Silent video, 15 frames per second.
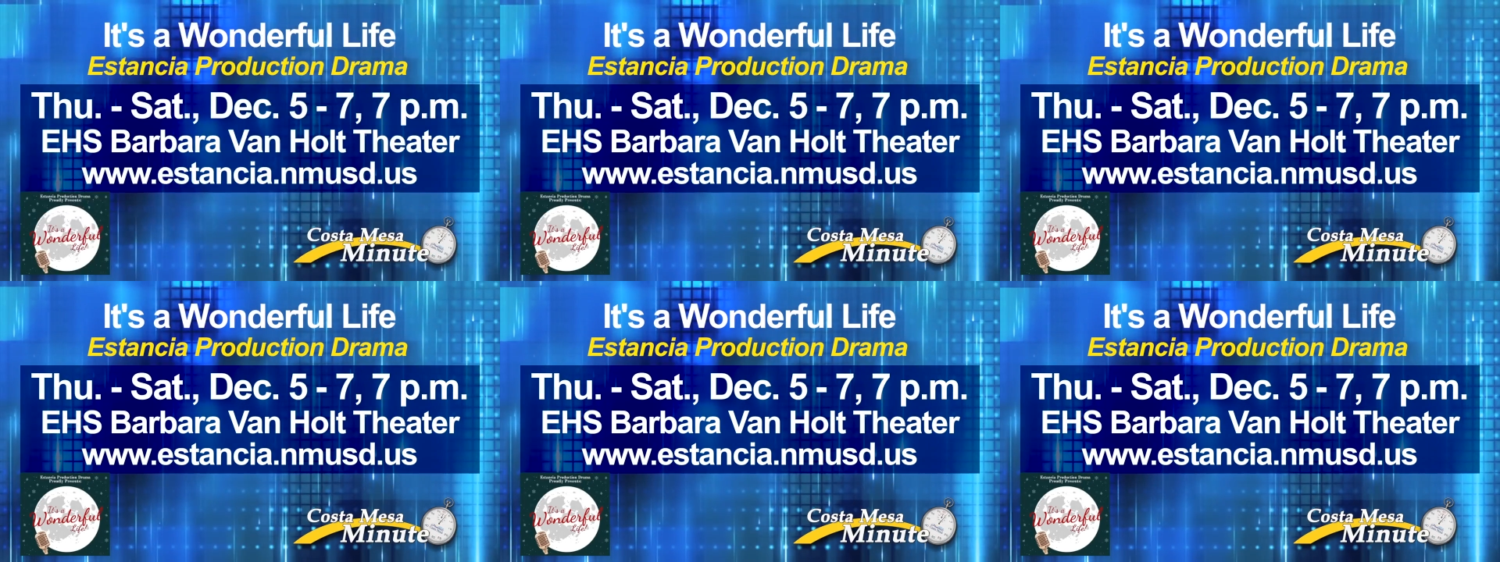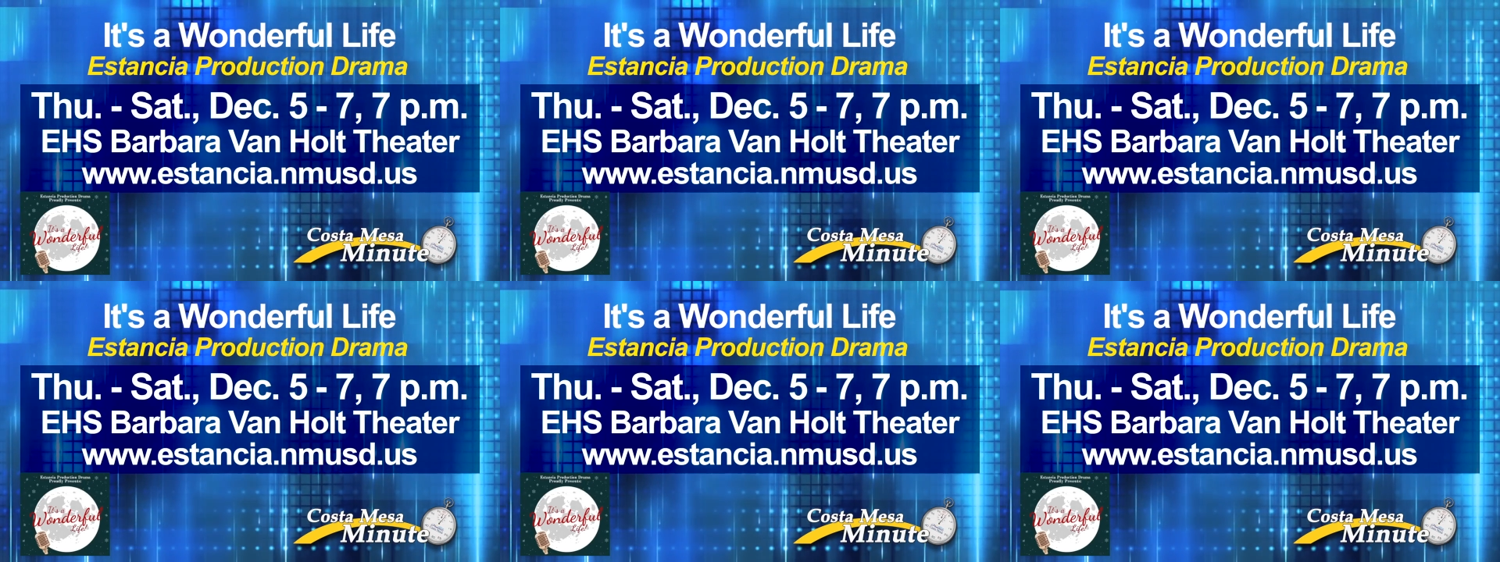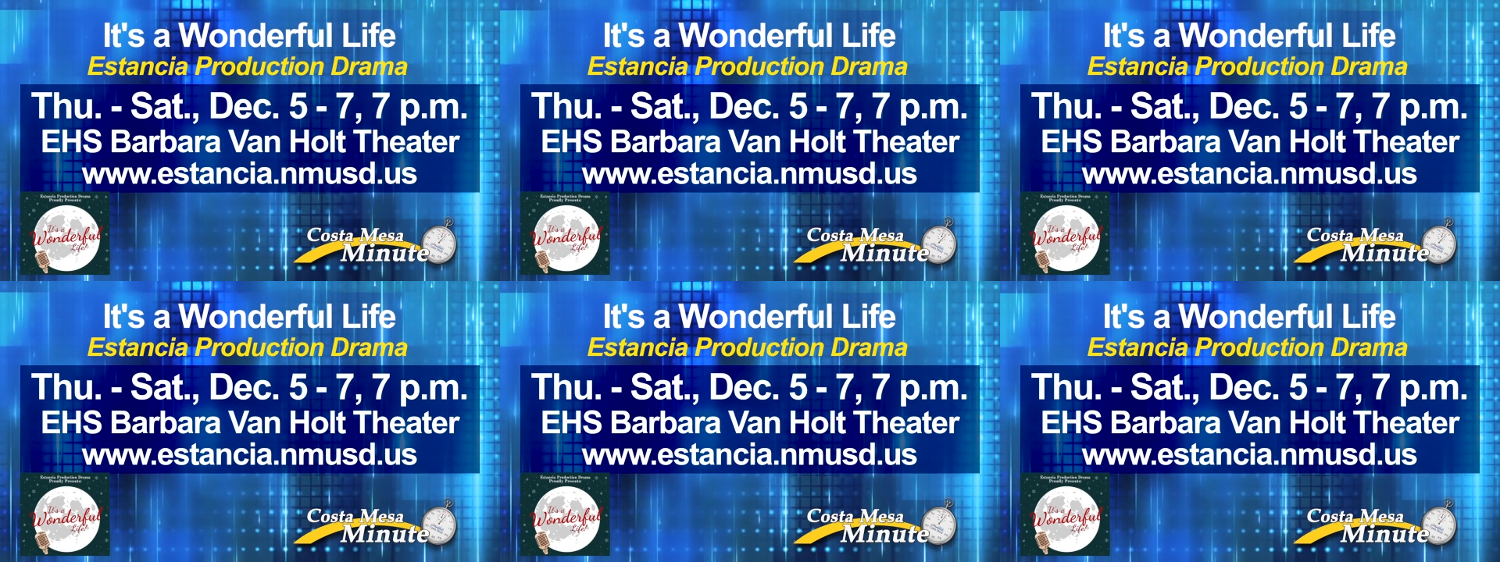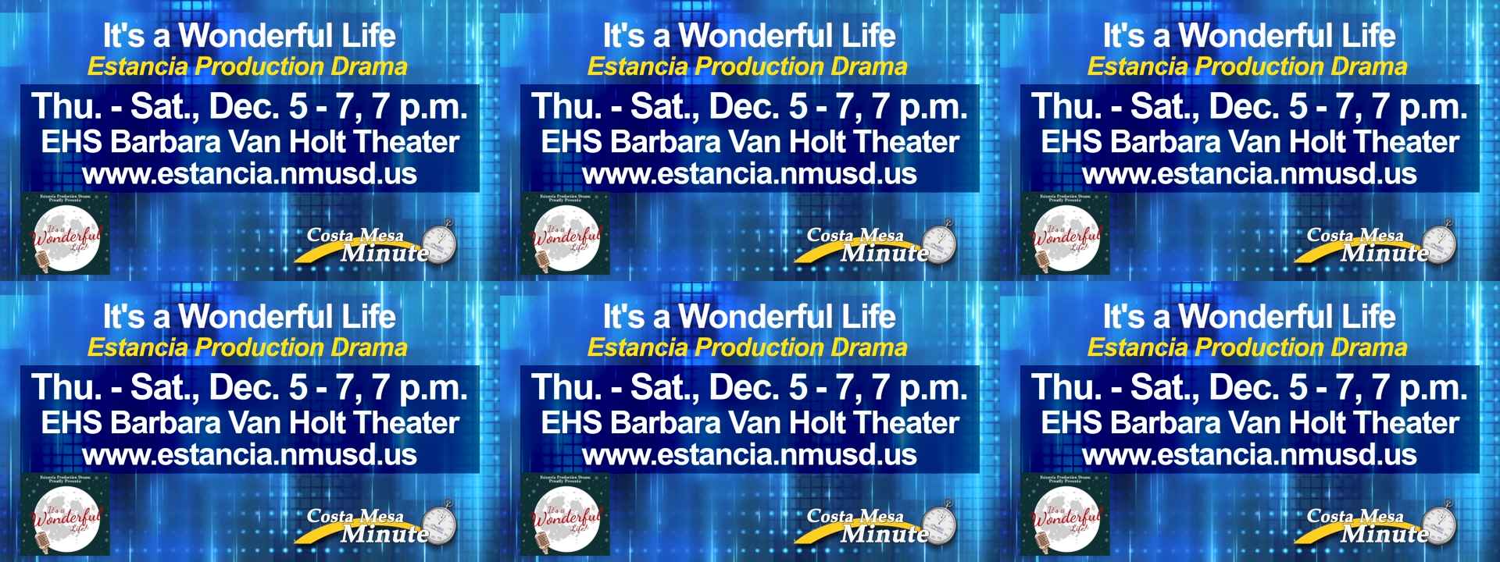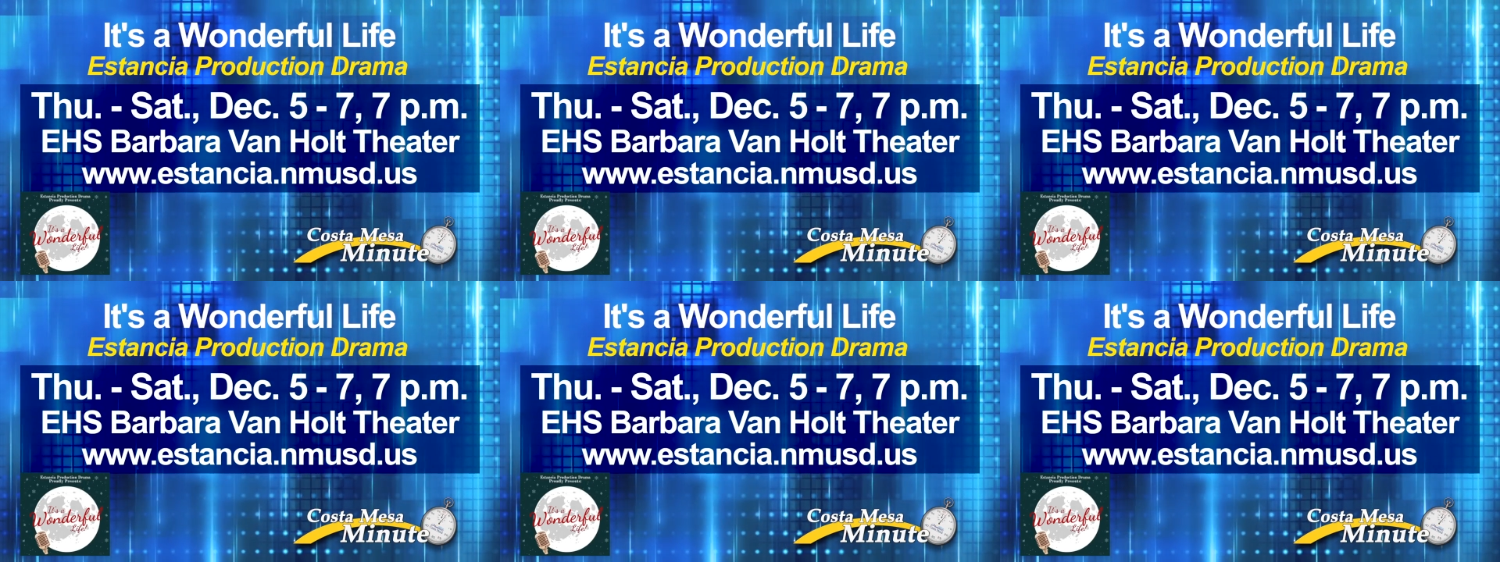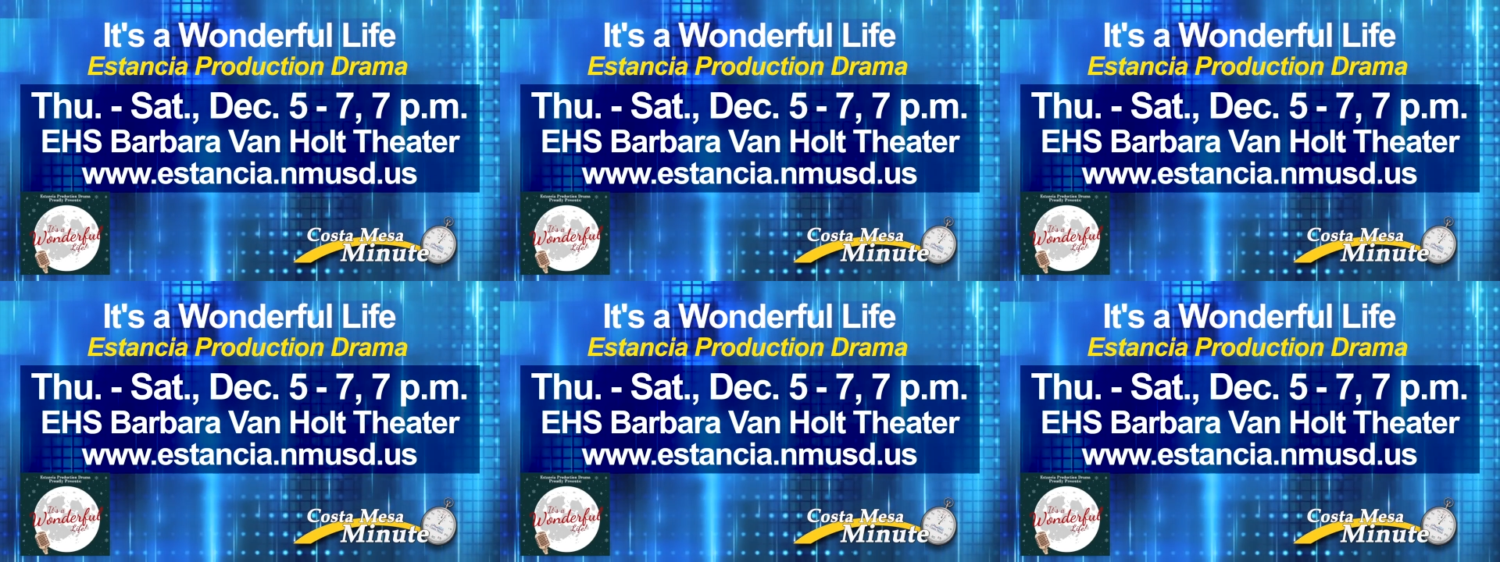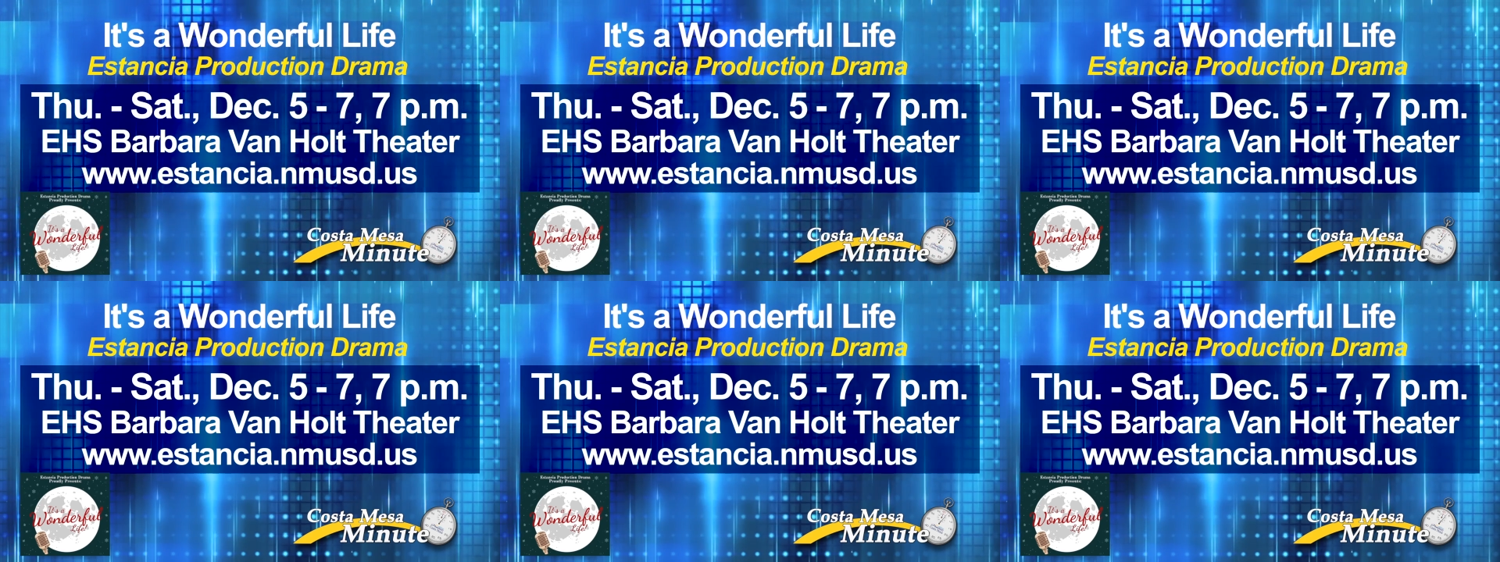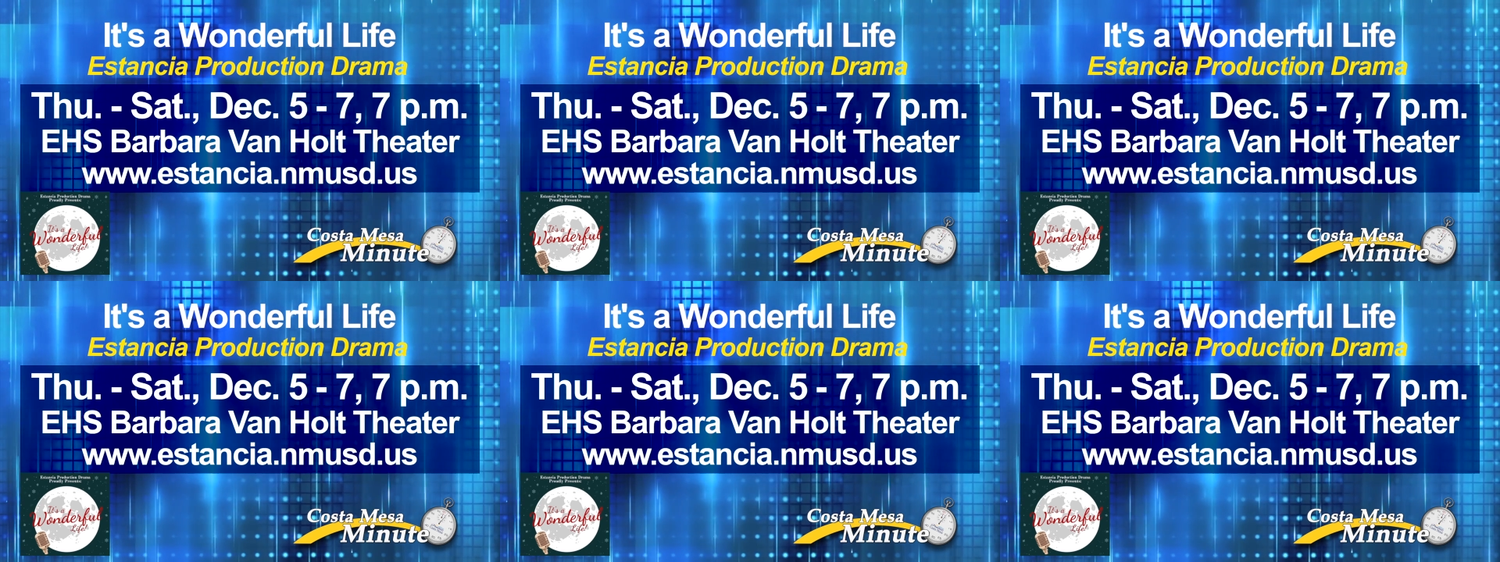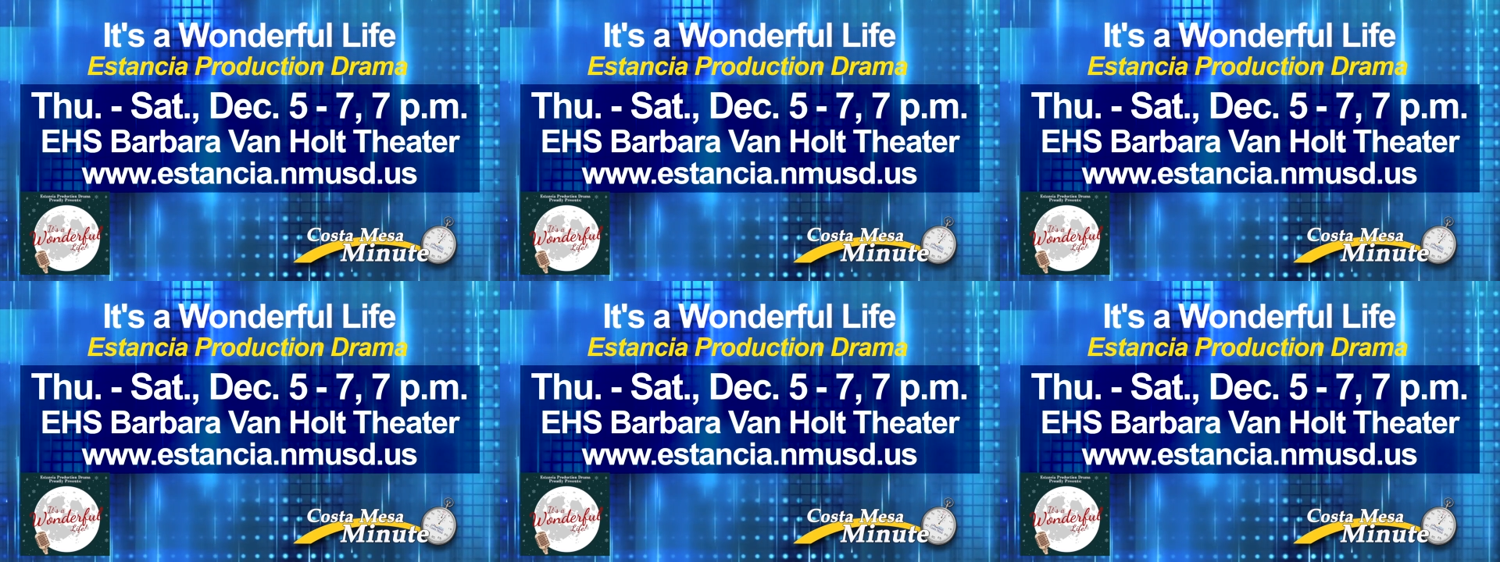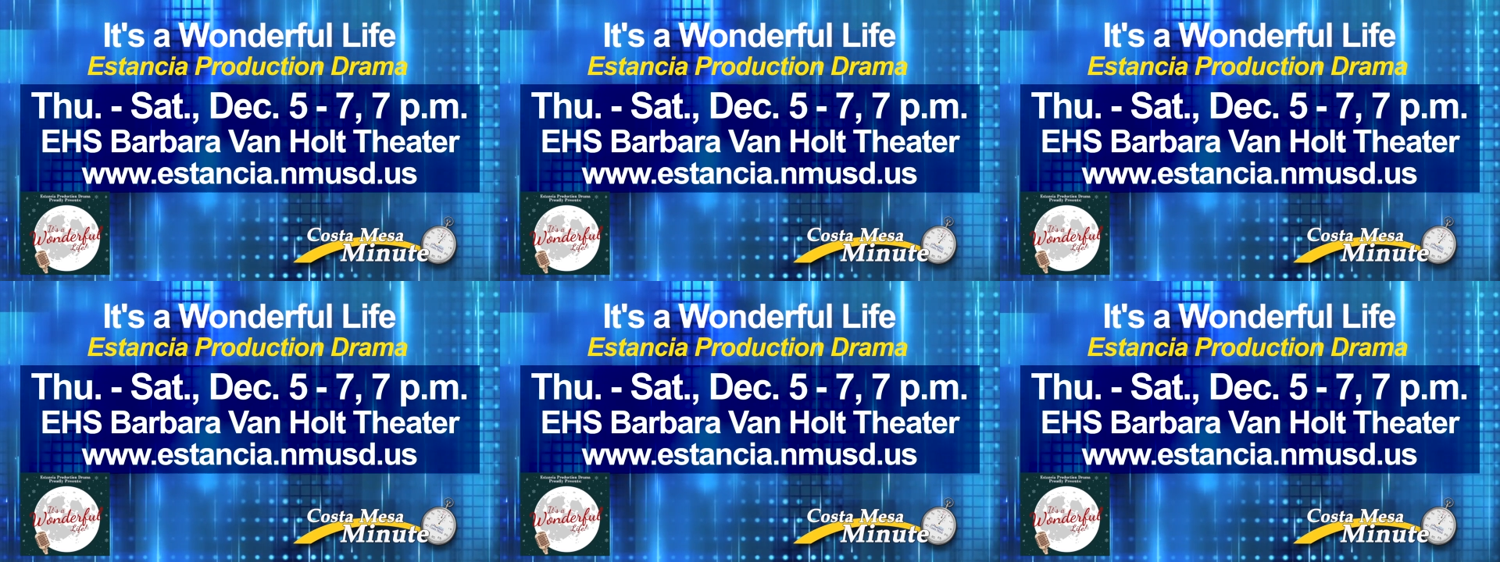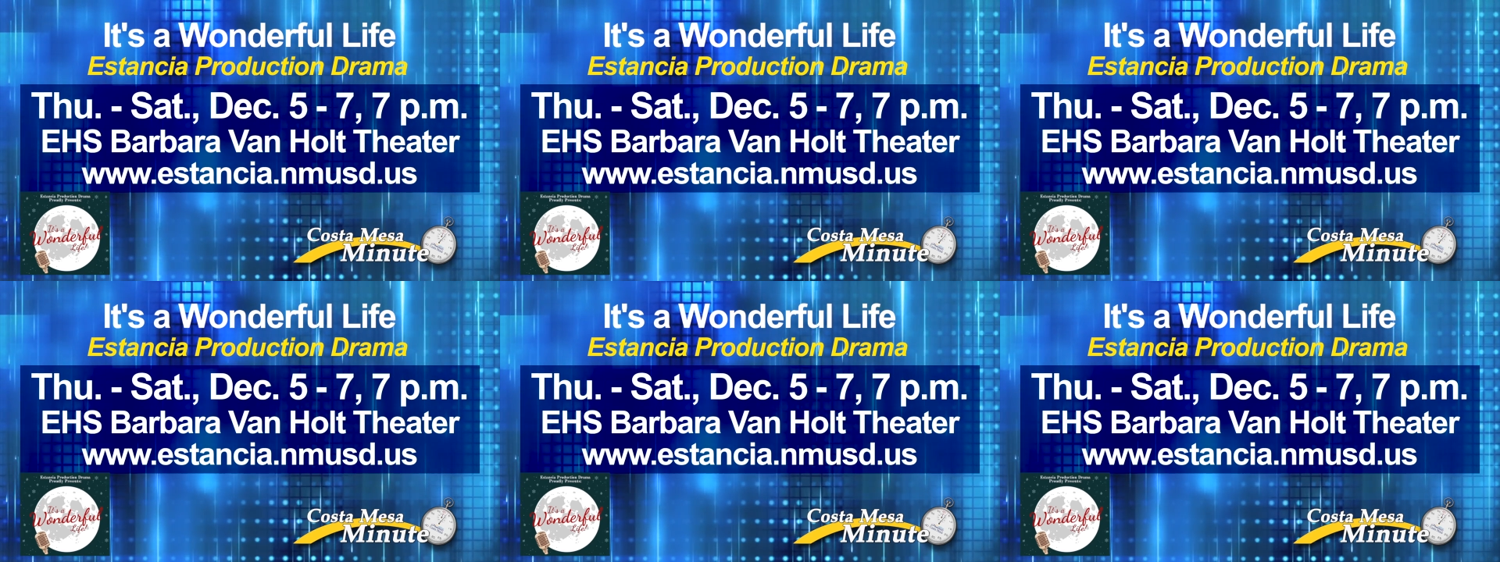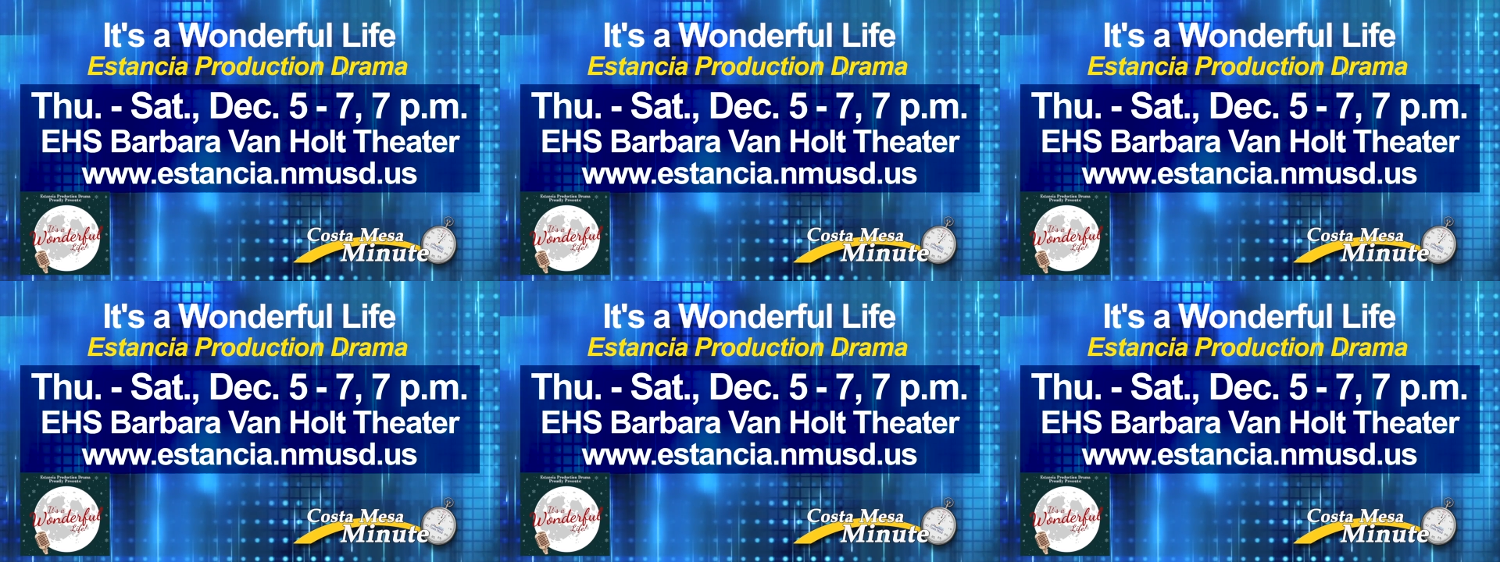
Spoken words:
No face is visible, so there are no lips to read.